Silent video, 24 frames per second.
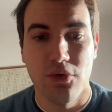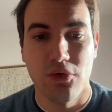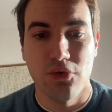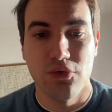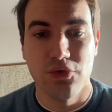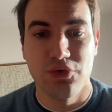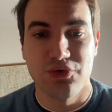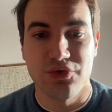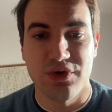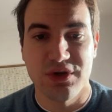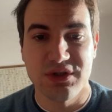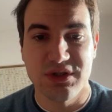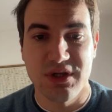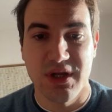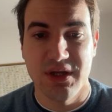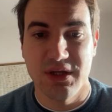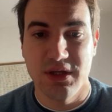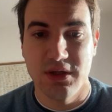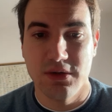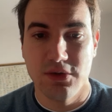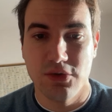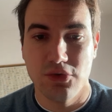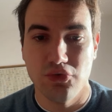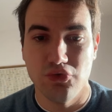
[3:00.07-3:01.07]
could translate
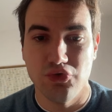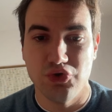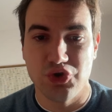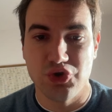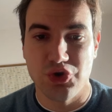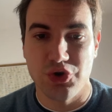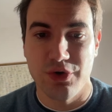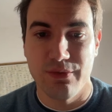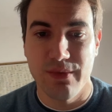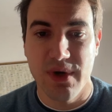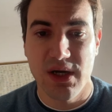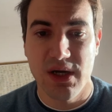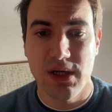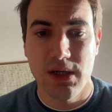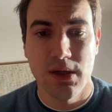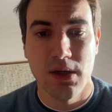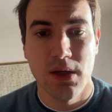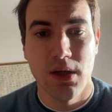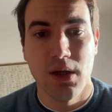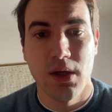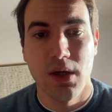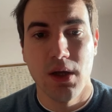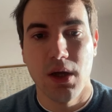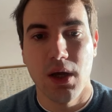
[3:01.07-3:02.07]
it to German.
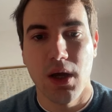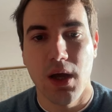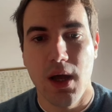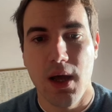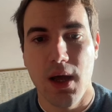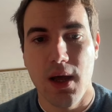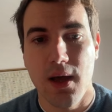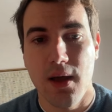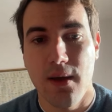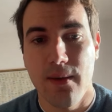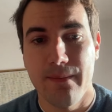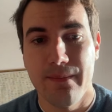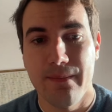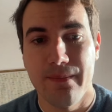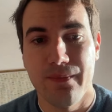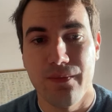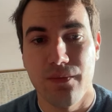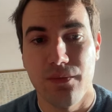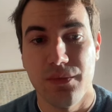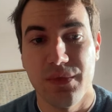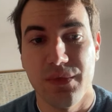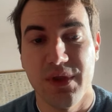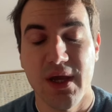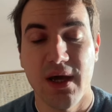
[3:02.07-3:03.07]

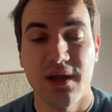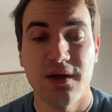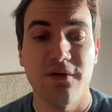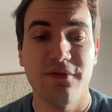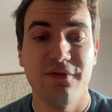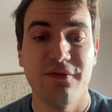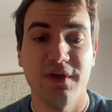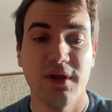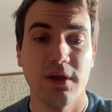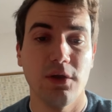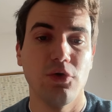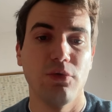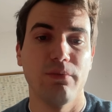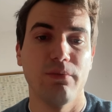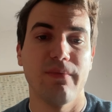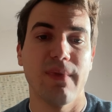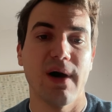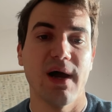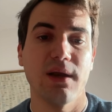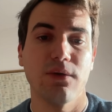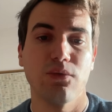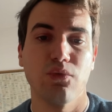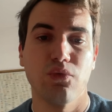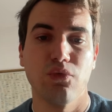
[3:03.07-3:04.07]
The other thing you
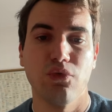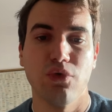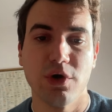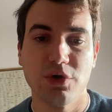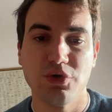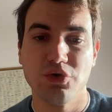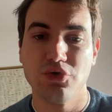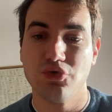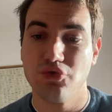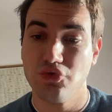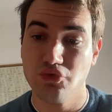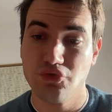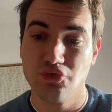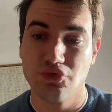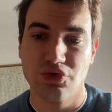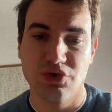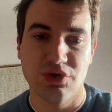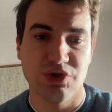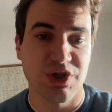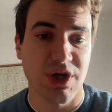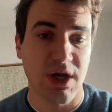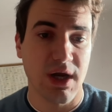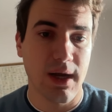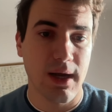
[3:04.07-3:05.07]
might want to
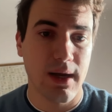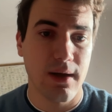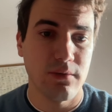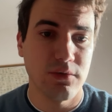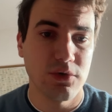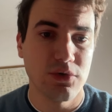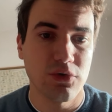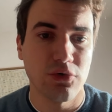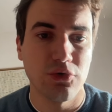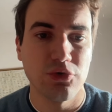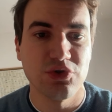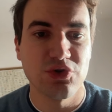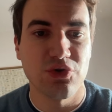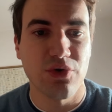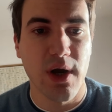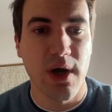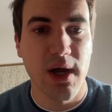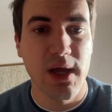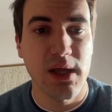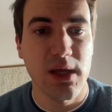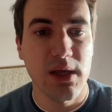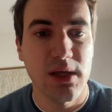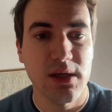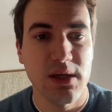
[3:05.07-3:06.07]
check out or
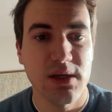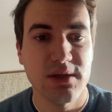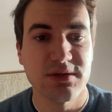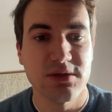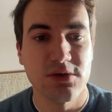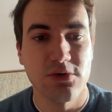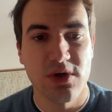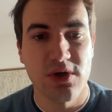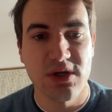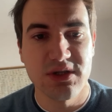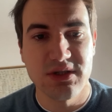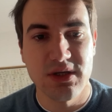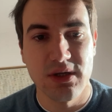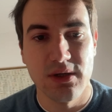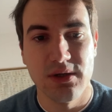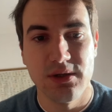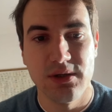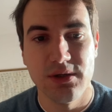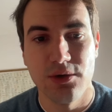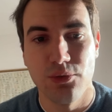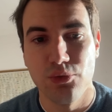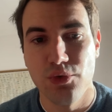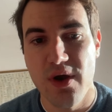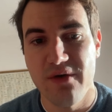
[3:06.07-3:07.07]
try is, you can see
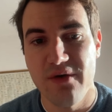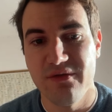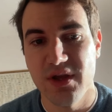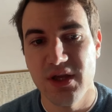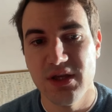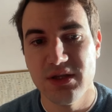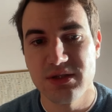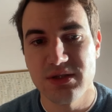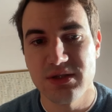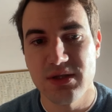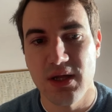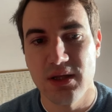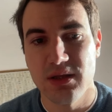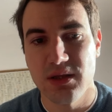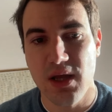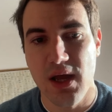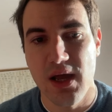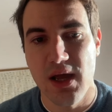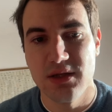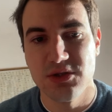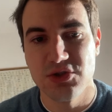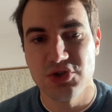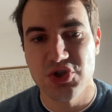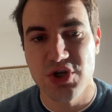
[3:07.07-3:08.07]
here we have instant
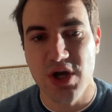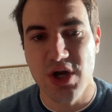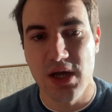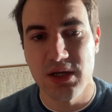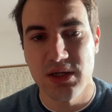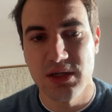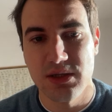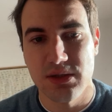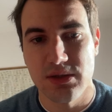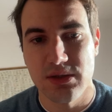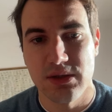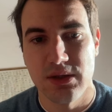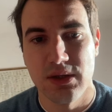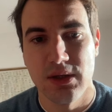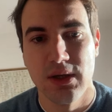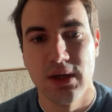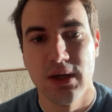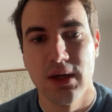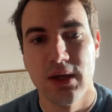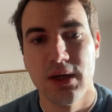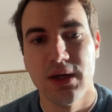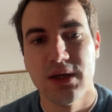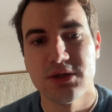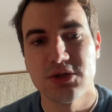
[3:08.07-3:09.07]
and chat.
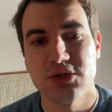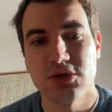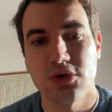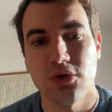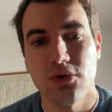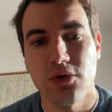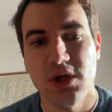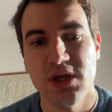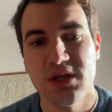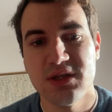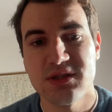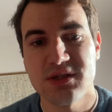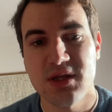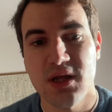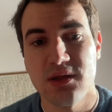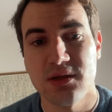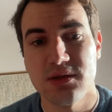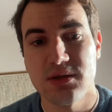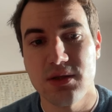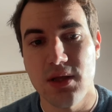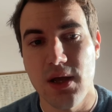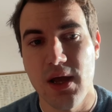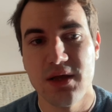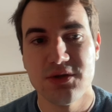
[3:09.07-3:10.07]
So
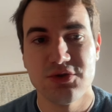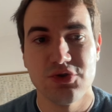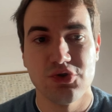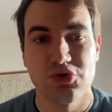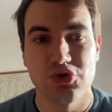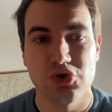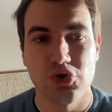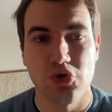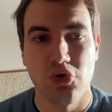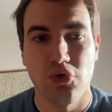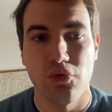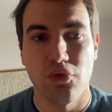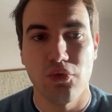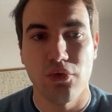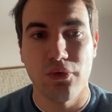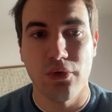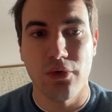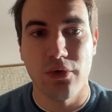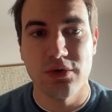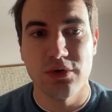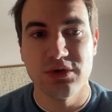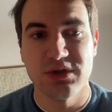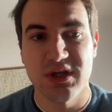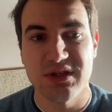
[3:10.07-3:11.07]
instant, as you saw,
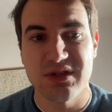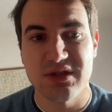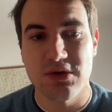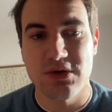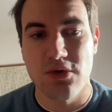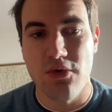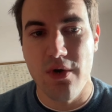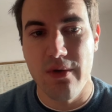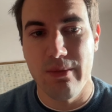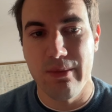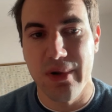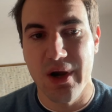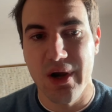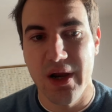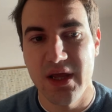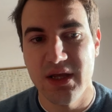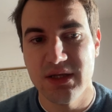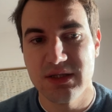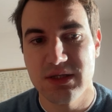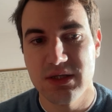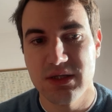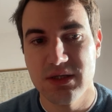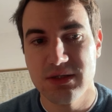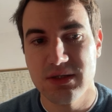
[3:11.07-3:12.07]
just
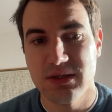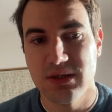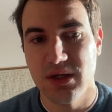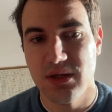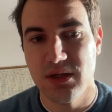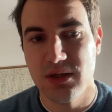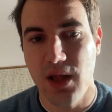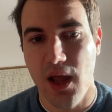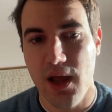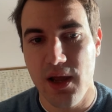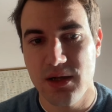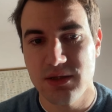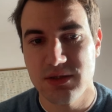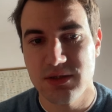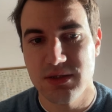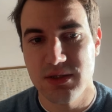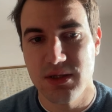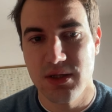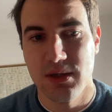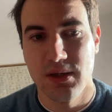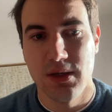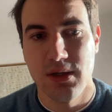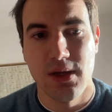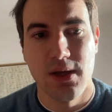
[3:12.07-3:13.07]
replaces the text
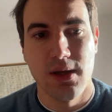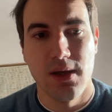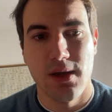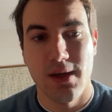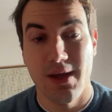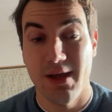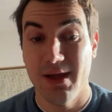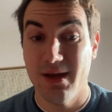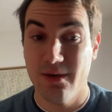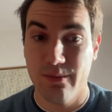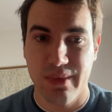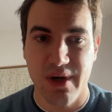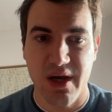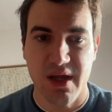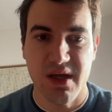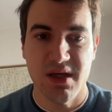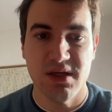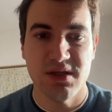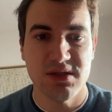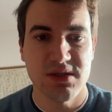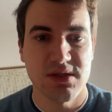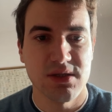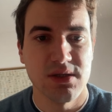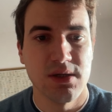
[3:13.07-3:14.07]
in
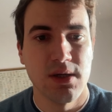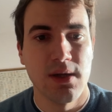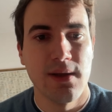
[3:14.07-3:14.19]
place,